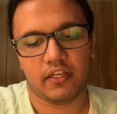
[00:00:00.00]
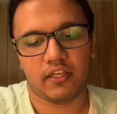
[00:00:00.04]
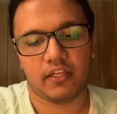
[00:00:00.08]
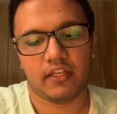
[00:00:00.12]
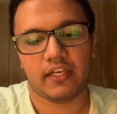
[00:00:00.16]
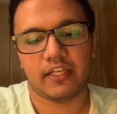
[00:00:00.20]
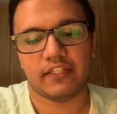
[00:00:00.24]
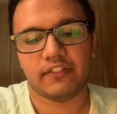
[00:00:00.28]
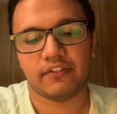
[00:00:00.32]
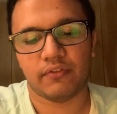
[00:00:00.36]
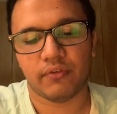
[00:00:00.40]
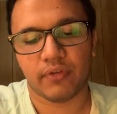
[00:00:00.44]

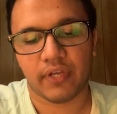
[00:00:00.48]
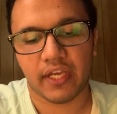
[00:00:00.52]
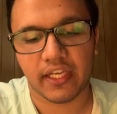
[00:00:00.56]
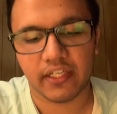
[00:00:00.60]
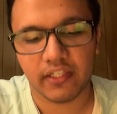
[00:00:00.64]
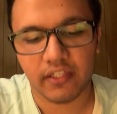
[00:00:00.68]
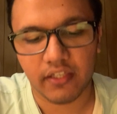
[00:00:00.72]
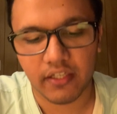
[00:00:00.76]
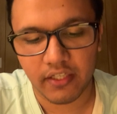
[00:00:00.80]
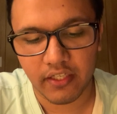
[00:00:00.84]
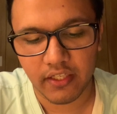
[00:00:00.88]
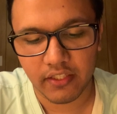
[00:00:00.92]
Let's look at
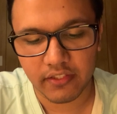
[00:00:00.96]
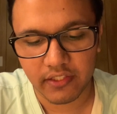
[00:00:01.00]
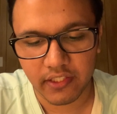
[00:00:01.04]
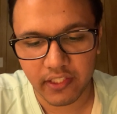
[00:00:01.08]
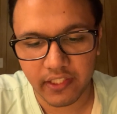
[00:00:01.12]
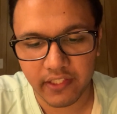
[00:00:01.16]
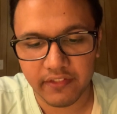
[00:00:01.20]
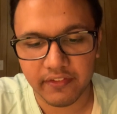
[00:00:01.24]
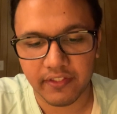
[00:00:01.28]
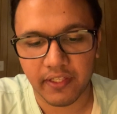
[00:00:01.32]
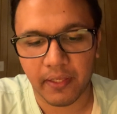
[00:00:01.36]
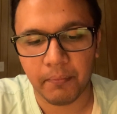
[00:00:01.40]
another
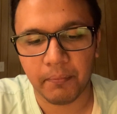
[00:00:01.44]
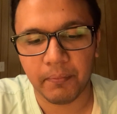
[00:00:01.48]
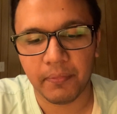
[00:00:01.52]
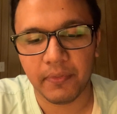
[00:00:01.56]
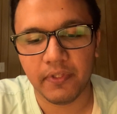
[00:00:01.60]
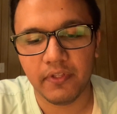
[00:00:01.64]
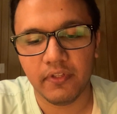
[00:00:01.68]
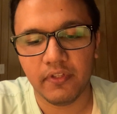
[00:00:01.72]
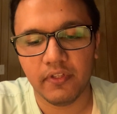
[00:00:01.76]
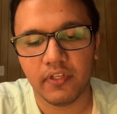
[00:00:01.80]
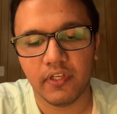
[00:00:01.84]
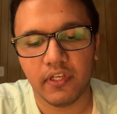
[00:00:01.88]

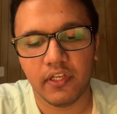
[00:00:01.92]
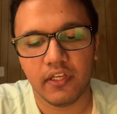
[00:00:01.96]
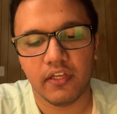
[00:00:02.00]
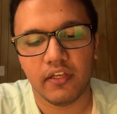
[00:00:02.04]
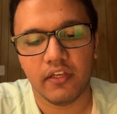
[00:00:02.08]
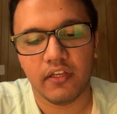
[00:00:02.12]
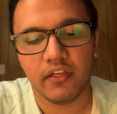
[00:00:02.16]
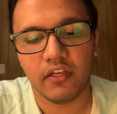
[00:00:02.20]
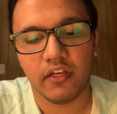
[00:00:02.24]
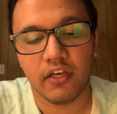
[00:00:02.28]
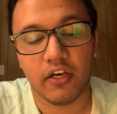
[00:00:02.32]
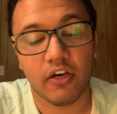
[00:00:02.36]
example
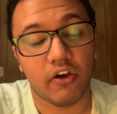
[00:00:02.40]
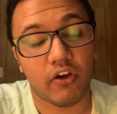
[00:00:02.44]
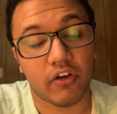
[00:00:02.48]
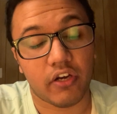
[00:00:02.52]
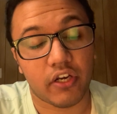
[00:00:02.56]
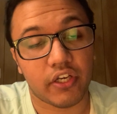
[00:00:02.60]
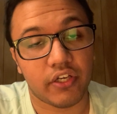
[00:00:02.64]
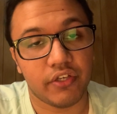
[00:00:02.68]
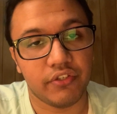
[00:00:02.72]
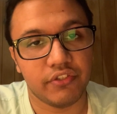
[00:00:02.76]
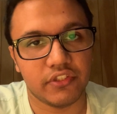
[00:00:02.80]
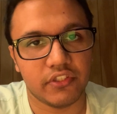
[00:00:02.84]
or a
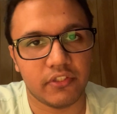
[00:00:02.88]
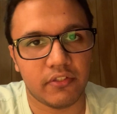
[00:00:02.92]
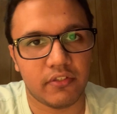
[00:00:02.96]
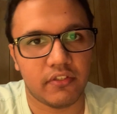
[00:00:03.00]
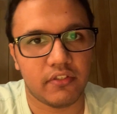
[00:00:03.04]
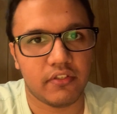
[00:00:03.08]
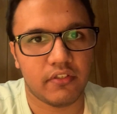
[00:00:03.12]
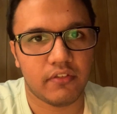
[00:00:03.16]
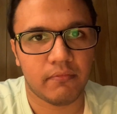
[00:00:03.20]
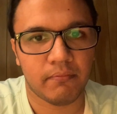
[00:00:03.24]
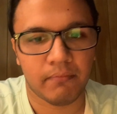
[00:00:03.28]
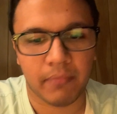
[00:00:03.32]

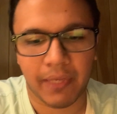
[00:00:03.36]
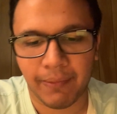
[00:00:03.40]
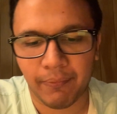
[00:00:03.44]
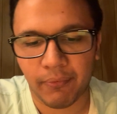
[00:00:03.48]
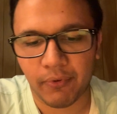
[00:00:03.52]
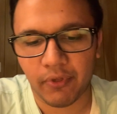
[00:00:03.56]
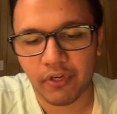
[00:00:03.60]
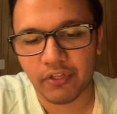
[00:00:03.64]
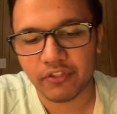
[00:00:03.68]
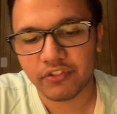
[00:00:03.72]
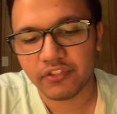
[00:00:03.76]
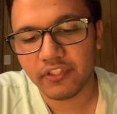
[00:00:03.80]
question. My
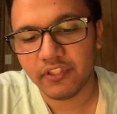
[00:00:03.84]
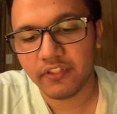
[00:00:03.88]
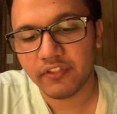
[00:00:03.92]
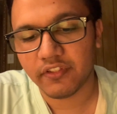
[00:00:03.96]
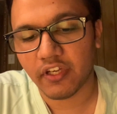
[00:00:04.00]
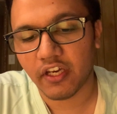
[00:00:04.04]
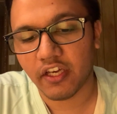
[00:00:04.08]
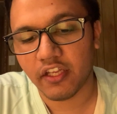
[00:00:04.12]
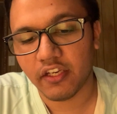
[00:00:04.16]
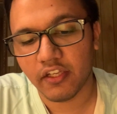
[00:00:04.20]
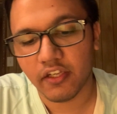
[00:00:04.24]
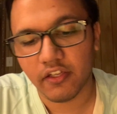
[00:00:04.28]
apologies.
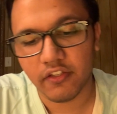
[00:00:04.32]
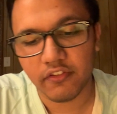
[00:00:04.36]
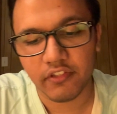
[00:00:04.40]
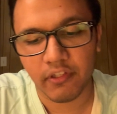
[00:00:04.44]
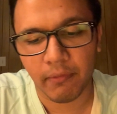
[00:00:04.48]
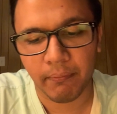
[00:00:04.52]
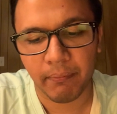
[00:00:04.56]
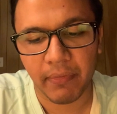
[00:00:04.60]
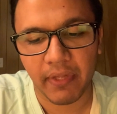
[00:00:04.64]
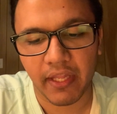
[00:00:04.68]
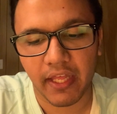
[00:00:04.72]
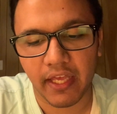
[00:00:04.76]
A nurse
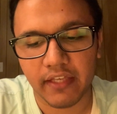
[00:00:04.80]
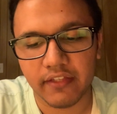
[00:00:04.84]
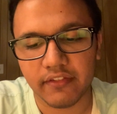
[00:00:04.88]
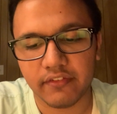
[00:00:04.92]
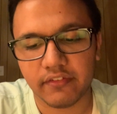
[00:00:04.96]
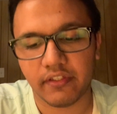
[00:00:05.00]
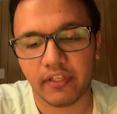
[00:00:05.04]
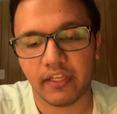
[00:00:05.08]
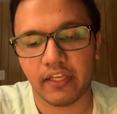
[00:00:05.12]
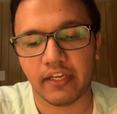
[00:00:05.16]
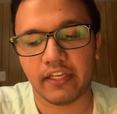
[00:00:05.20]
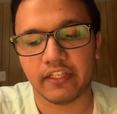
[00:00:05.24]
applies
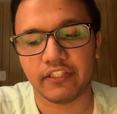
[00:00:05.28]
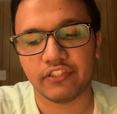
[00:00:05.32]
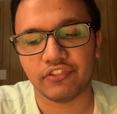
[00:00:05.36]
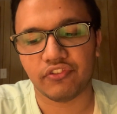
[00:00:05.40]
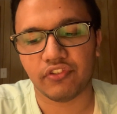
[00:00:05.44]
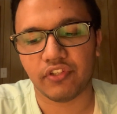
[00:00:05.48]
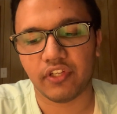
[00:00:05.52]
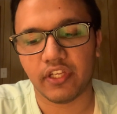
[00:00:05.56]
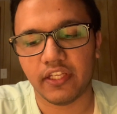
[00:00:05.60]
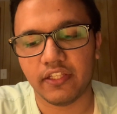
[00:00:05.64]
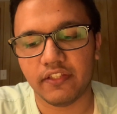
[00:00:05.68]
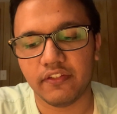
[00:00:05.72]

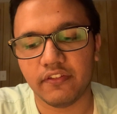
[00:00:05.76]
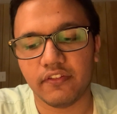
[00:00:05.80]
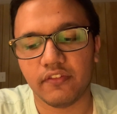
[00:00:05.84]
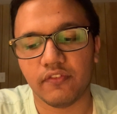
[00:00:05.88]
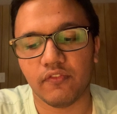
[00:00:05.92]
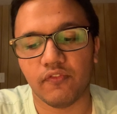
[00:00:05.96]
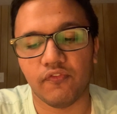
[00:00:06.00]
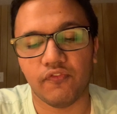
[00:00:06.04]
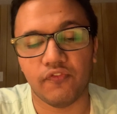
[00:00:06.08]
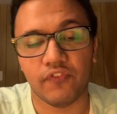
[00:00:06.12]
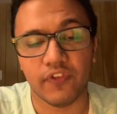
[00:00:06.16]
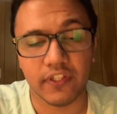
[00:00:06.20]
restraints
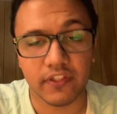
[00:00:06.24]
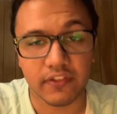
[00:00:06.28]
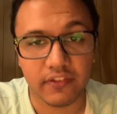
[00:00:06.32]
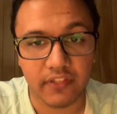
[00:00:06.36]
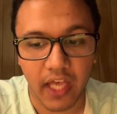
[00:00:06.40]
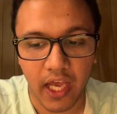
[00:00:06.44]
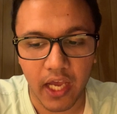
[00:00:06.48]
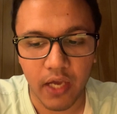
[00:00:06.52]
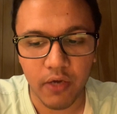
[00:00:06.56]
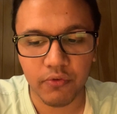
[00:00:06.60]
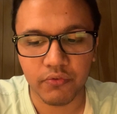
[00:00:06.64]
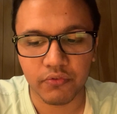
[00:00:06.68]

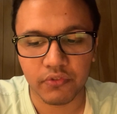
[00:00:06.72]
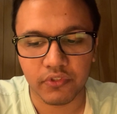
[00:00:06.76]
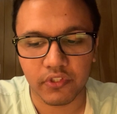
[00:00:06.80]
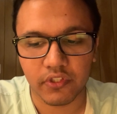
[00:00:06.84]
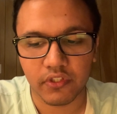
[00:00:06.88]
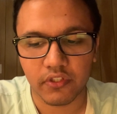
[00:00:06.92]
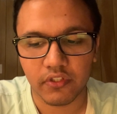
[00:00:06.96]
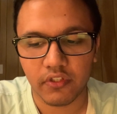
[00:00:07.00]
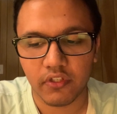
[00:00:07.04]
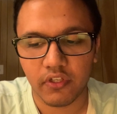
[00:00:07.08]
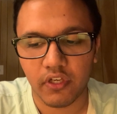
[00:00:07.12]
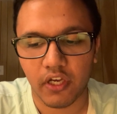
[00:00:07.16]
without
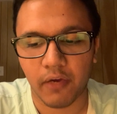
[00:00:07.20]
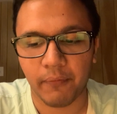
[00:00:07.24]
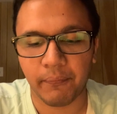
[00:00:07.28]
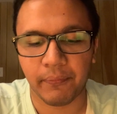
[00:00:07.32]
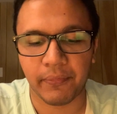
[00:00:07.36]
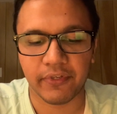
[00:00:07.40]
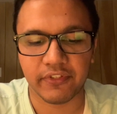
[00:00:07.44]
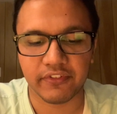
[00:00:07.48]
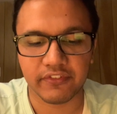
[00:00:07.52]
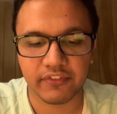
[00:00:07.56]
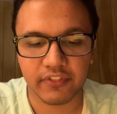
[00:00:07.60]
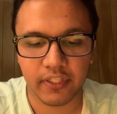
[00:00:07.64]
a
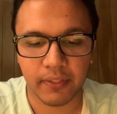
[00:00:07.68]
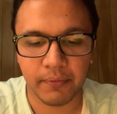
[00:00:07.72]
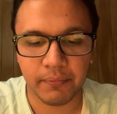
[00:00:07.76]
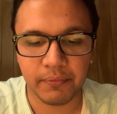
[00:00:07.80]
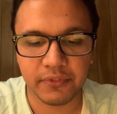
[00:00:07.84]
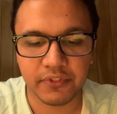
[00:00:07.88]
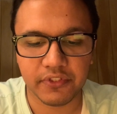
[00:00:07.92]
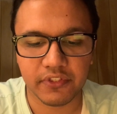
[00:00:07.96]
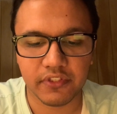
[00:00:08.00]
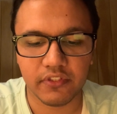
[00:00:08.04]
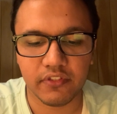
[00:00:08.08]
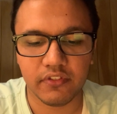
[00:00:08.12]

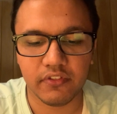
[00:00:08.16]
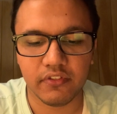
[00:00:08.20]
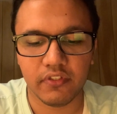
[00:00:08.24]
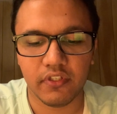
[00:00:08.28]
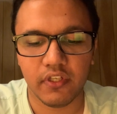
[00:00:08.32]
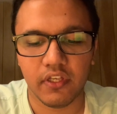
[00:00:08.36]
prescription.